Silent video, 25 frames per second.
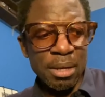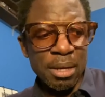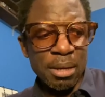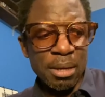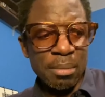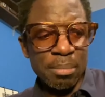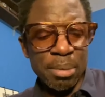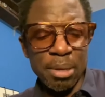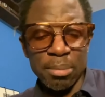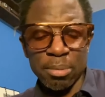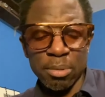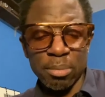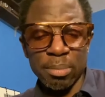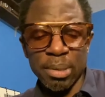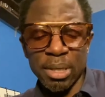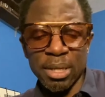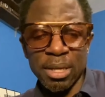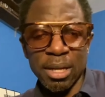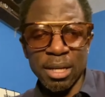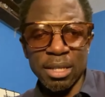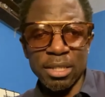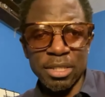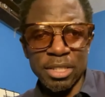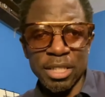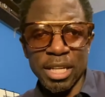people be
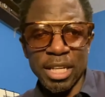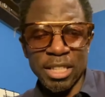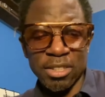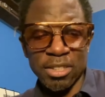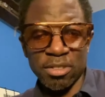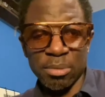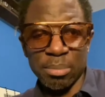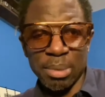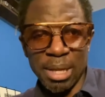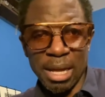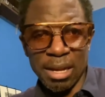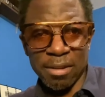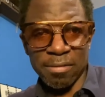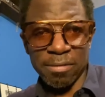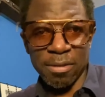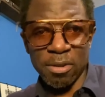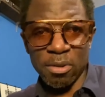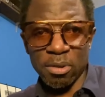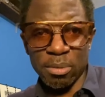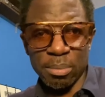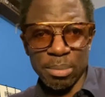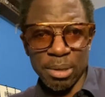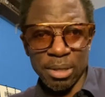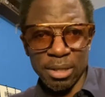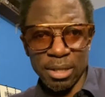cutting checks for Black
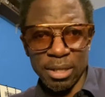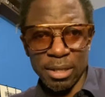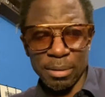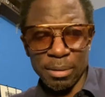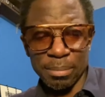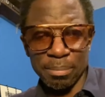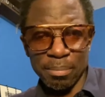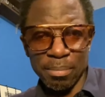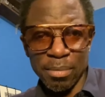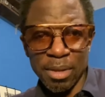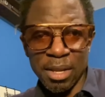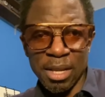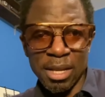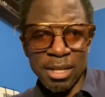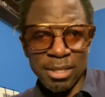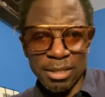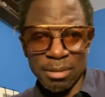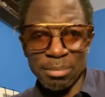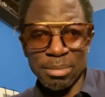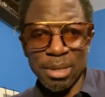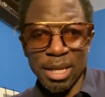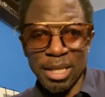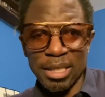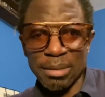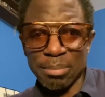folk, but uh,
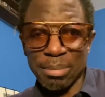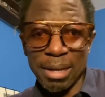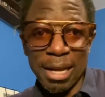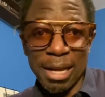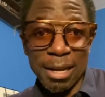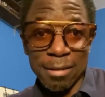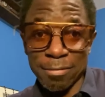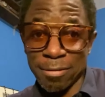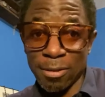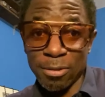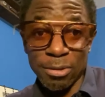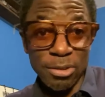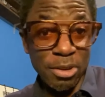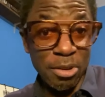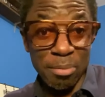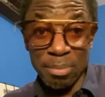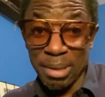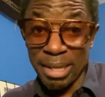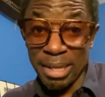sometimes Black folk don't be